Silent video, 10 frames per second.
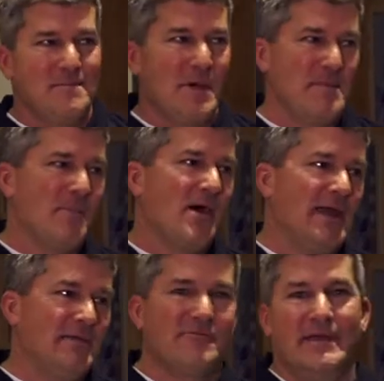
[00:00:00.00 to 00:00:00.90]
My
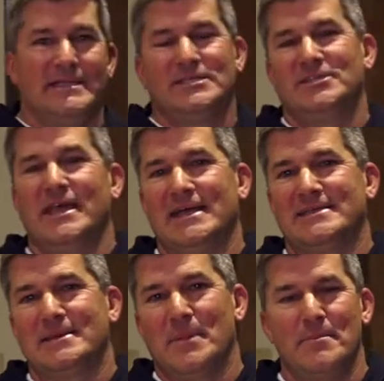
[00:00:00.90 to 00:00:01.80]
mind writes
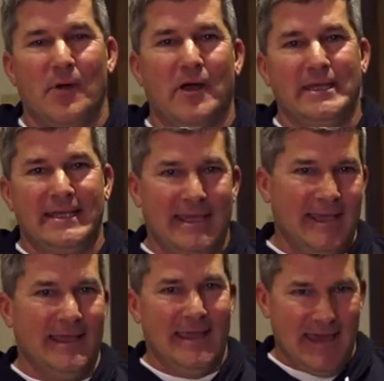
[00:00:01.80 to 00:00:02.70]
checks that my body
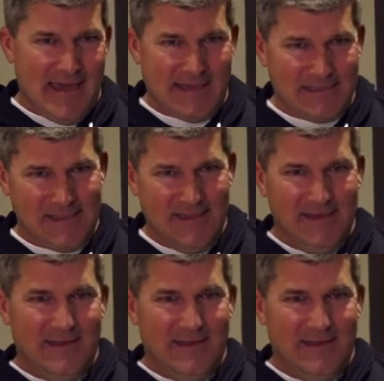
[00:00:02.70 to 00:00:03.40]
can't cash.